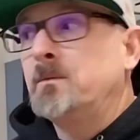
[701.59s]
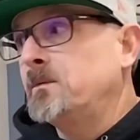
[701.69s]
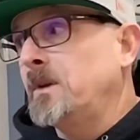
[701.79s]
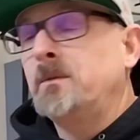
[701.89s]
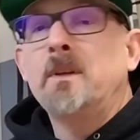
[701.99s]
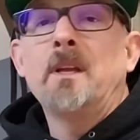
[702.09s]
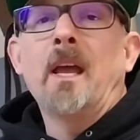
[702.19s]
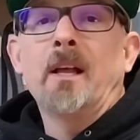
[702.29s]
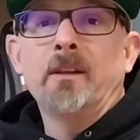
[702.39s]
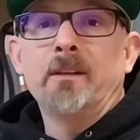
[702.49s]
50
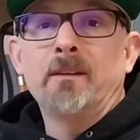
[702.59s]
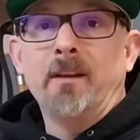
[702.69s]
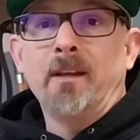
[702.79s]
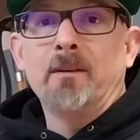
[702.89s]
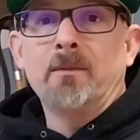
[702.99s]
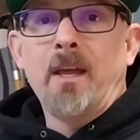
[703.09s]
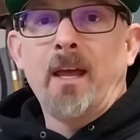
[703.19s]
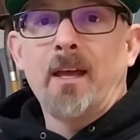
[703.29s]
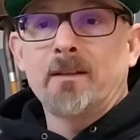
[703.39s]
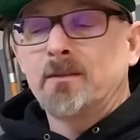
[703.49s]
gallon tank of
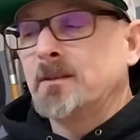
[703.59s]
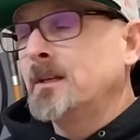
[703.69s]
gas.